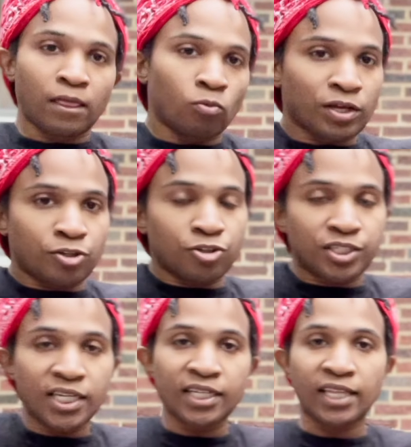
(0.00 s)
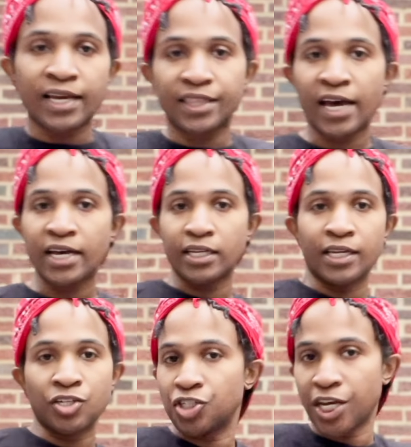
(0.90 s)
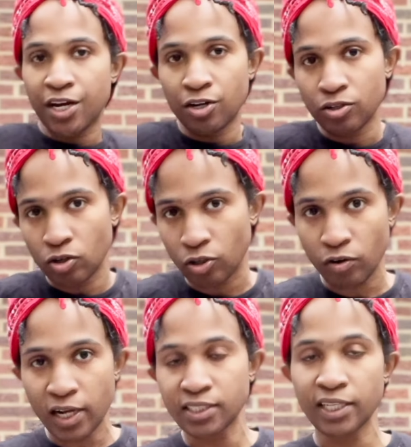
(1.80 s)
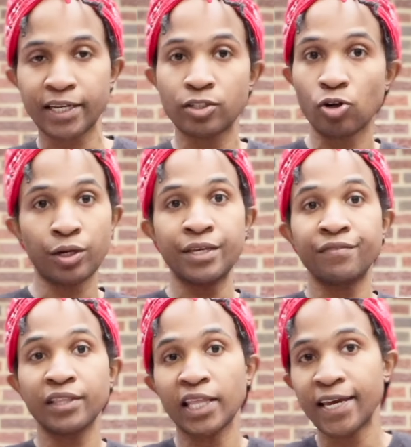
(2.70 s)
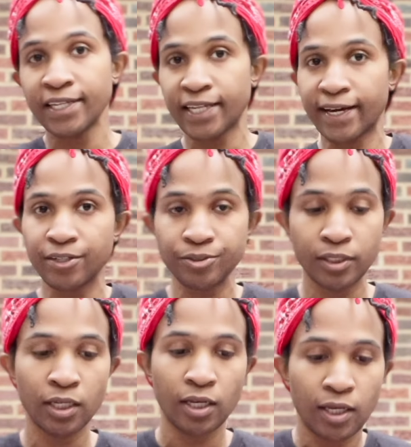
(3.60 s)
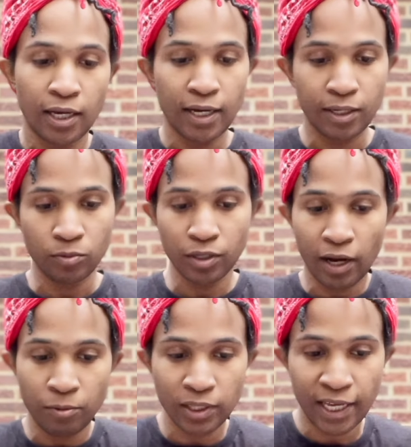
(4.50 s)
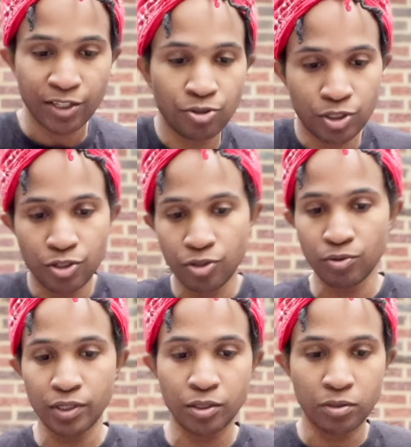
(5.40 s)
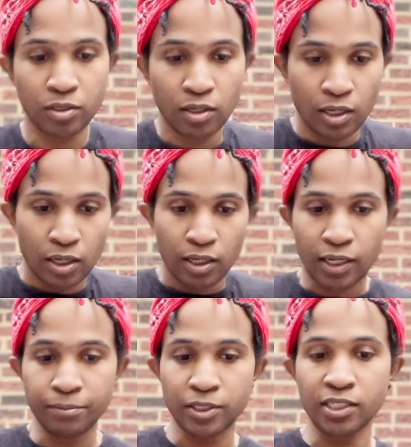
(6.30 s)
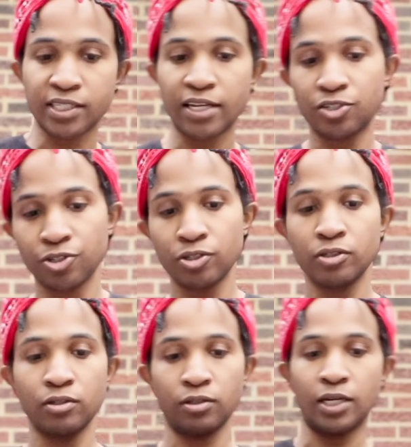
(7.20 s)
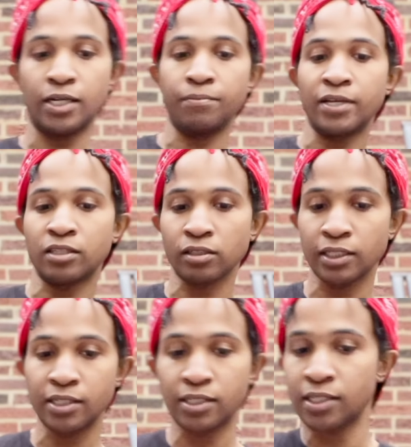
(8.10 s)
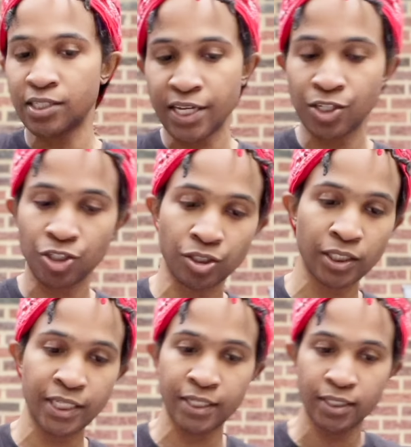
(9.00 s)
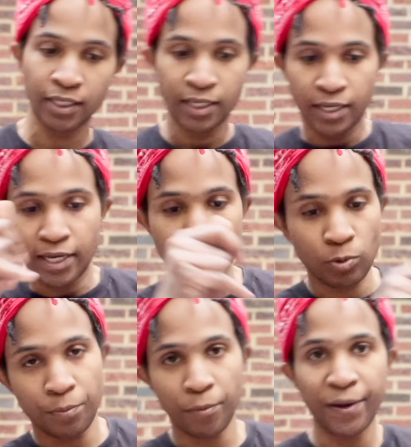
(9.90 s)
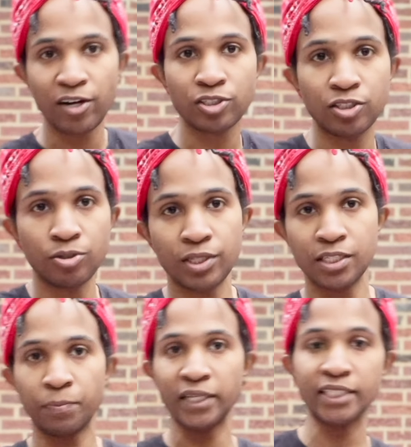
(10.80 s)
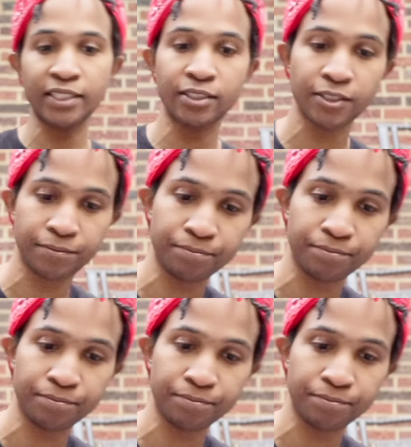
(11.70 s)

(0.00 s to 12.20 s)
whether you're sitting like that in a chair or cross-legged or even laying down, what I would like you to do is come to center mentally, sensationally, as we prepare to do these bandhas.